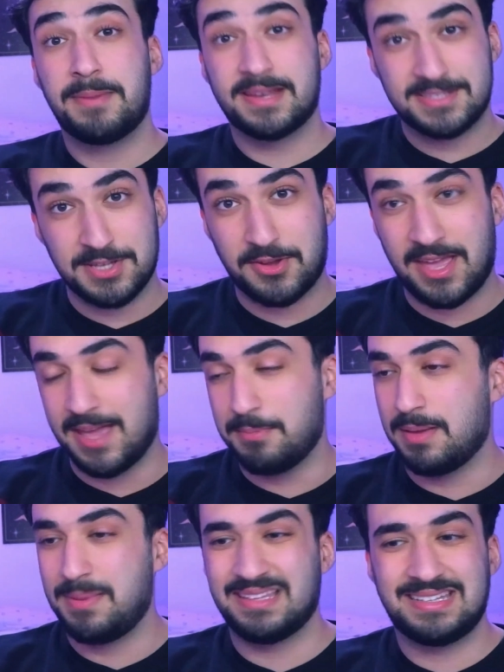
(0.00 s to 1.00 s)
but it's okay.
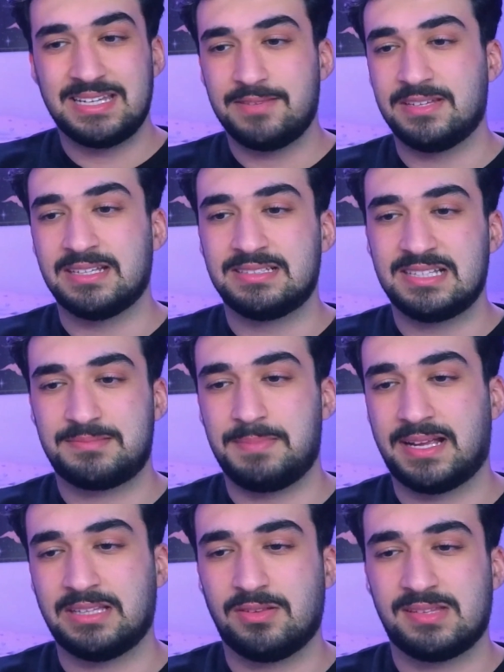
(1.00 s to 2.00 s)
Maybe I didn't even exist
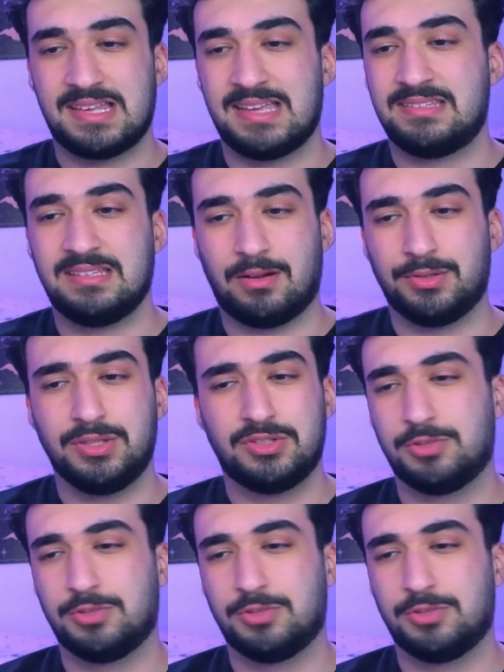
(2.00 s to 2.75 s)
back in 2018 on